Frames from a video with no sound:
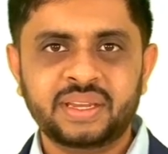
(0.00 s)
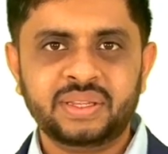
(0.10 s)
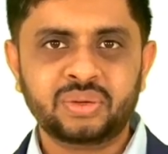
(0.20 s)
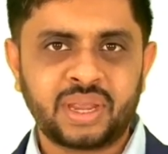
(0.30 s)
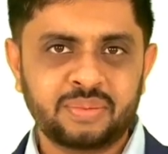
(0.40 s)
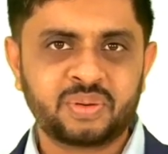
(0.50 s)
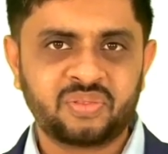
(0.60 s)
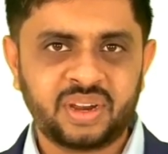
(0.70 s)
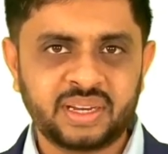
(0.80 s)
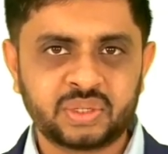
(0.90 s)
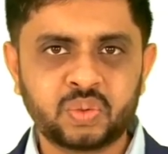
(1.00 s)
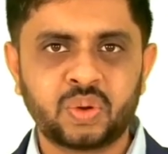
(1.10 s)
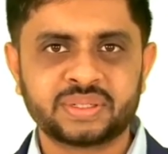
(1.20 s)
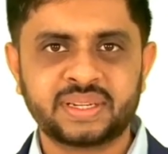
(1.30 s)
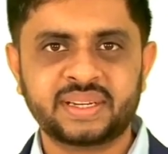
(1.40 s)
You can provide 2
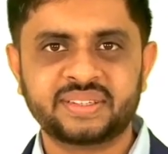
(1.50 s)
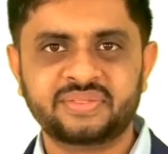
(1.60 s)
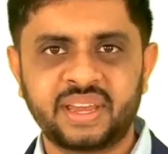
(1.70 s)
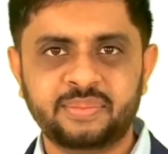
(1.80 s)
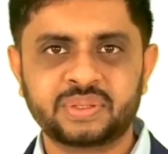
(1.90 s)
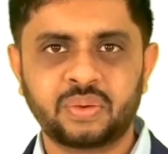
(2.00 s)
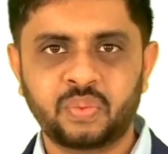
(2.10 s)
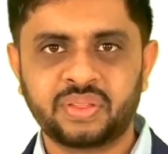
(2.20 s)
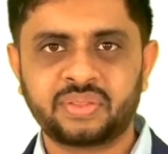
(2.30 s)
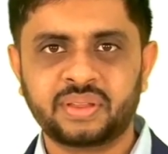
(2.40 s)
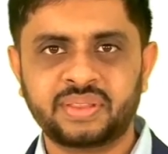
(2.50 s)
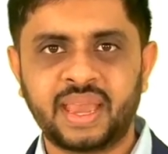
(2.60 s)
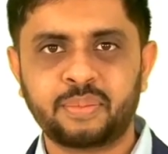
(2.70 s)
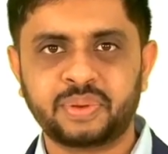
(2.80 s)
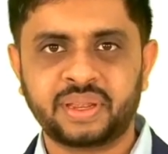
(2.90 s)
alternative names with the
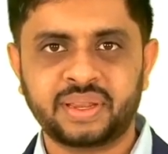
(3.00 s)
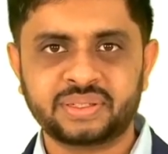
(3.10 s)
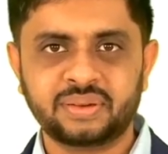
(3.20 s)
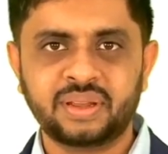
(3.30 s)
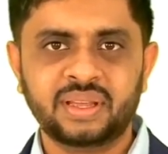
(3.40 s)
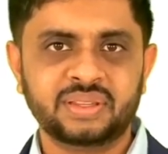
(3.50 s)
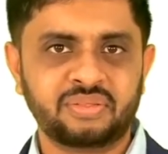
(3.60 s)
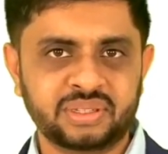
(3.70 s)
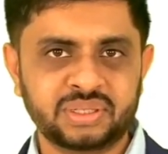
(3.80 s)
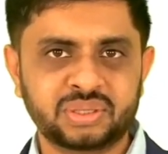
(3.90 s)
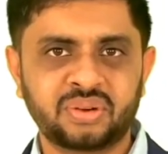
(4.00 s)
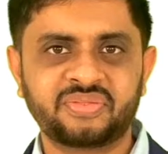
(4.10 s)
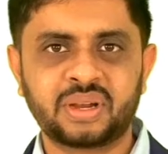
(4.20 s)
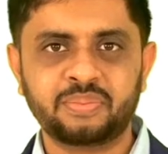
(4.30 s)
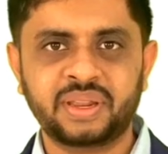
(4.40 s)
application. The Register
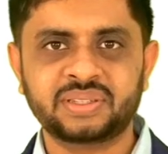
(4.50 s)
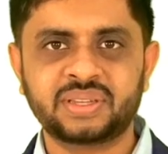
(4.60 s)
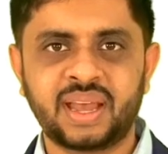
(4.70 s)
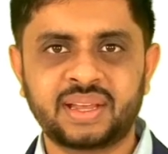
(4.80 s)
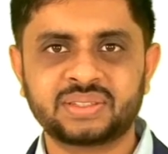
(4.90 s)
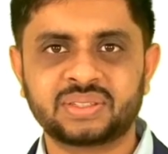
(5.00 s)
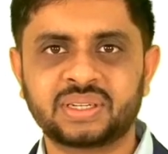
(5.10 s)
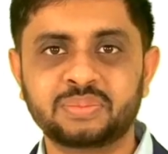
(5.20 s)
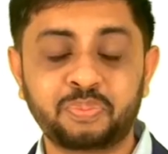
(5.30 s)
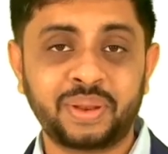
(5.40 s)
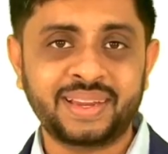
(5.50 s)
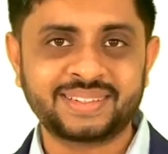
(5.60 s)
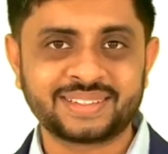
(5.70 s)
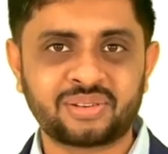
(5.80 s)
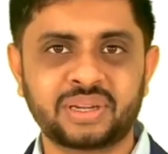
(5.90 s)
of Companies has complete
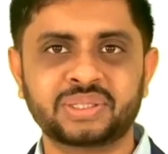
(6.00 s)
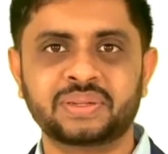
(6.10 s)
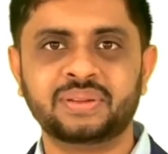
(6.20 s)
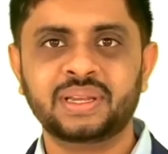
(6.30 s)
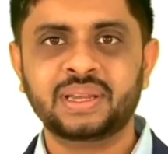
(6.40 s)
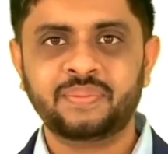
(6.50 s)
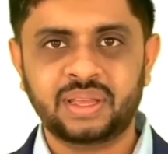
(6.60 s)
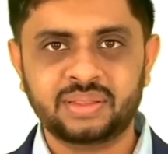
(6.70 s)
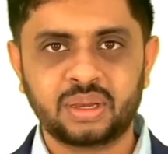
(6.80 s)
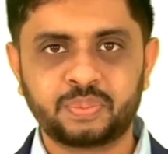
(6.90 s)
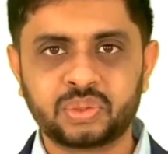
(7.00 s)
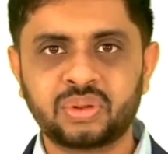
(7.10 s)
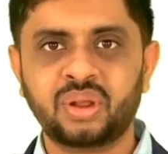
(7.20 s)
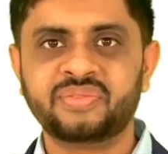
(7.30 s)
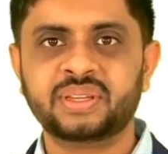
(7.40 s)
discretion in the
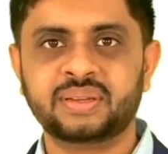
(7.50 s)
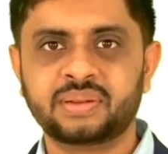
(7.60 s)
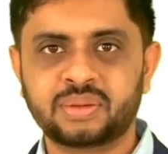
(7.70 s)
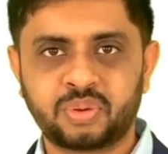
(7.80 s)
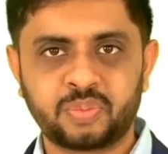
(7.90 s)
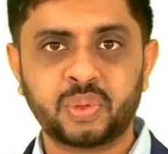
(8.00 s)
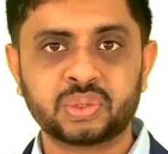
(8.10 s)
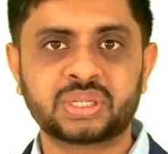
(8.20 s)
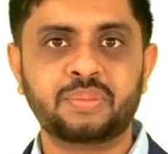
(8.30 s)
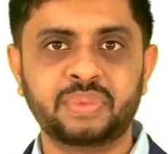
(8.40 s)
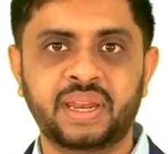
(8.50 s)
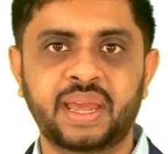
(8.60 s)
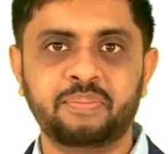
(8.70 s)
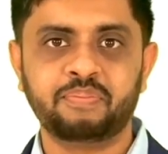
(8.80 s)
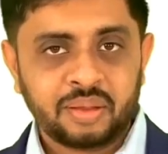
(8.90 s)
approval of the proposed company
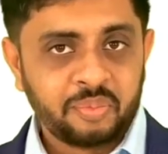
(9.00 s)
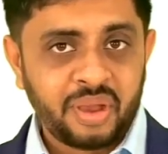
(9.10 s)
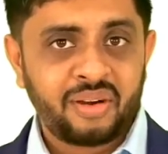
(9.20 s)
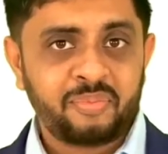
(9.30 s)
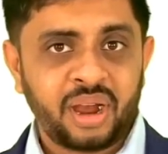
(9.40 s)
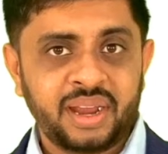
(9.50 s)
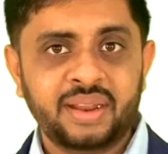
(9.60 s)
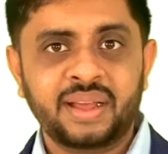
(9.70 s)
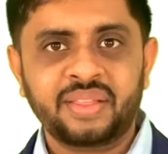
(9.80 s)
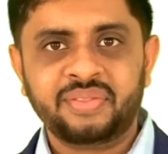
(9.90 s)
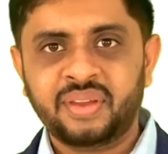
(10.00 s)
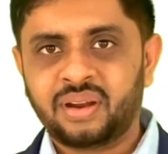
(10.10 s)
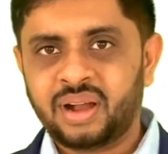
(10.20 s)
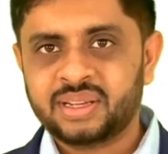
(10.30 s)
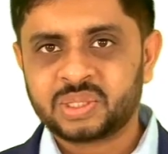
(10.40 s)
name. Bear in mind, there
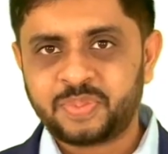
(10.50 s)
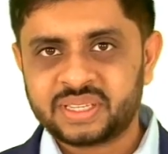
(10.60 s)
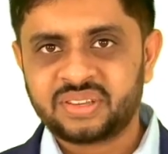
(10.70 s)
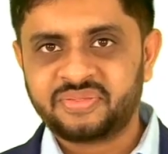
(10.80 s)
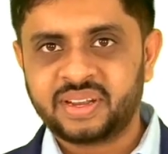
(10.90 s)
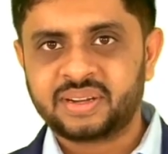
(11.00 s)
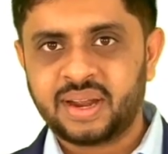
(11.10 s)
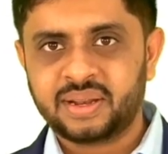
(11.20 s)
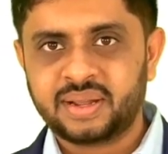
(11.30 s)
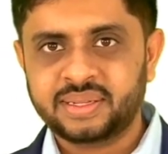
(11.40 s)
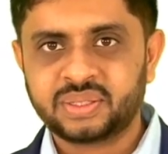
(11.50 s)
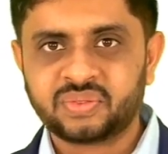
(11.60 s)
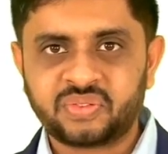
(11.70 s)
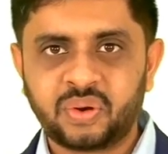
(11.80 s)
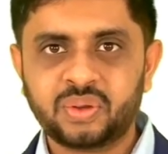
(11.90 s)
are specific guidelines to
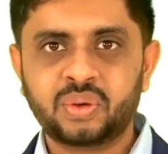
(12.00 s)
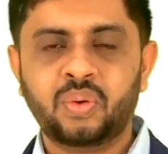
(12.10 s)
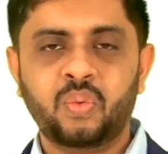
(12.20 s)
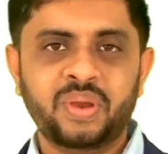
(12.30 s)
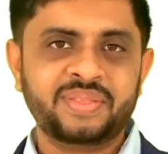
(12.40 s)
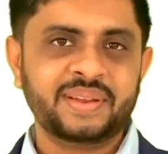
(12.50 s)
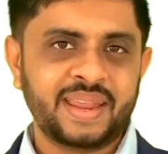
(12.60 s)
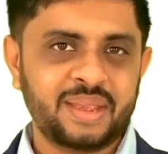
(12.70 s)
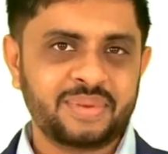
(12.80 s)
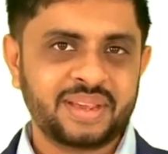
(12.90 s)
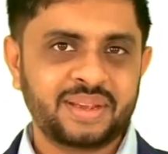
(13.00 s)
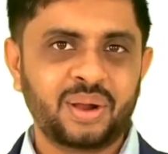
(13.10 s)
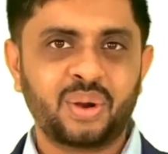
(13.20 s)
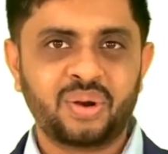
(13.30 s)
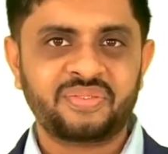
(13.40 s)
follow with the naming
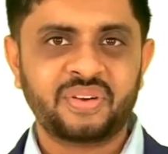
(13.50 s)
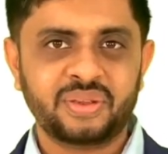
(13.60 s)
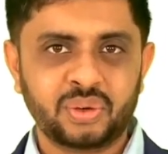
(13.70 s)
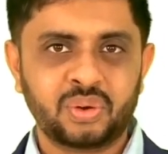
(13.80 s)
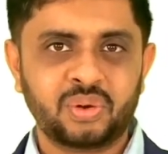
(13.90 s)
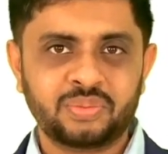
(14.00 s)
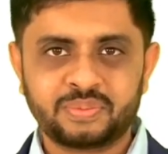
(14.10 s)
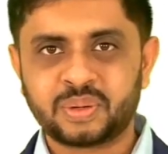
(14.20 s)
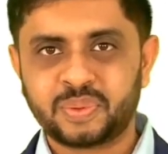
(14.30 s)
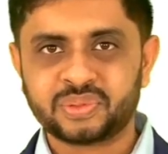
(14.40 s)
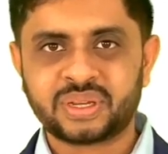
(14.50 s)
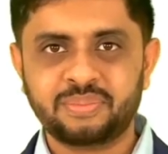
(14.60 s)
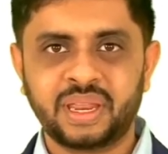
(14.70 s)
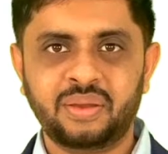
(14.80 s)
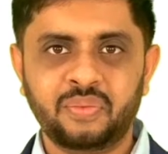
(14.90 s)
of your proposed
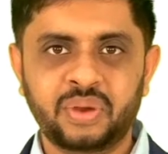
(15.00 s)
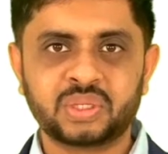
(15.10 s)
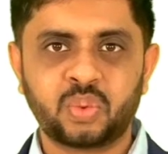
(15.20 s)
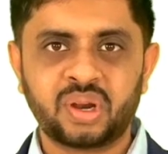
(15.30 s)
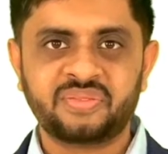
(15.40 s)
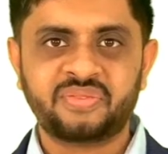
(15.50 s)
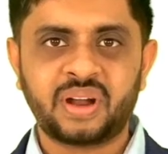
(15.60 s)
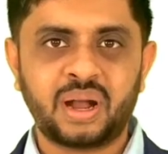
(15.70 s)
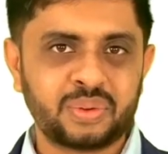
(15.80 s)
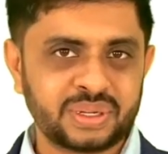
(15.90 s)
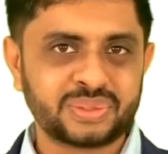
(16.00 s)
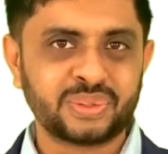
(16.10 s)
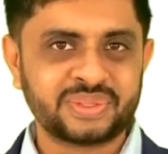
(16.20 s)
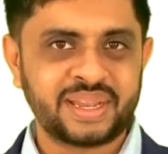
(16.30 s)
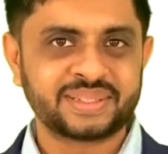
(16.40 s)
company, which one of our
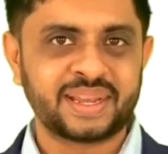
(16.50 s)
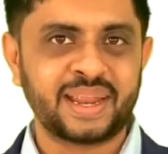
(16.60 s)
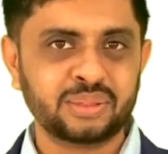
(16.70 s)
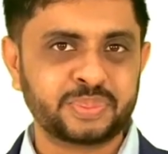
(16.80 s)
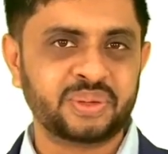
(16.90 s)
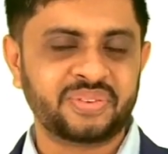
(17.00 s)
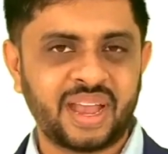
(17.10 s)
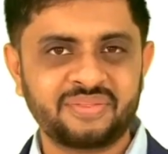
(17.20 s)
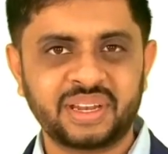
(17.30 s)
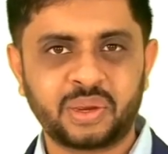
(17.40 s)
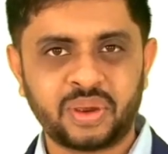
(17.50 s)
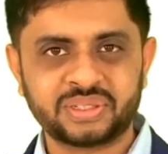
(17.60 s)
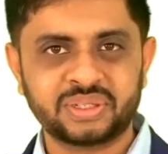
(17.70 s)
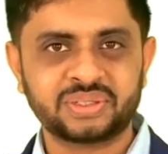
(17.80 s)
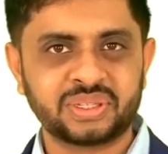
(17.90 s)
associates can help you. If you have any
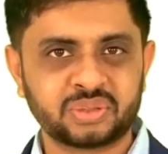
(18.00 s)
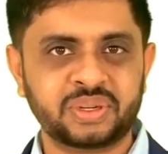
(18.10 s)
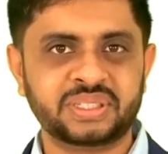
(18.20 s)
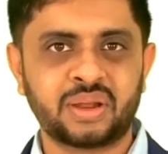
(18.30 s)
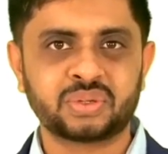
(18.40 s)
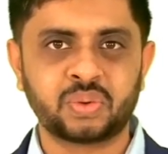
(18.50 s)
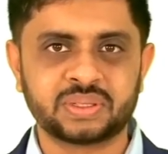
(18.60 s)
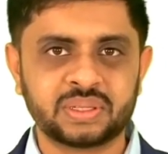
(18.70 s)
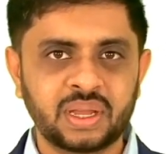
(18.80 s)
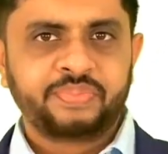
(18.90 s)
questions, just reach out to us.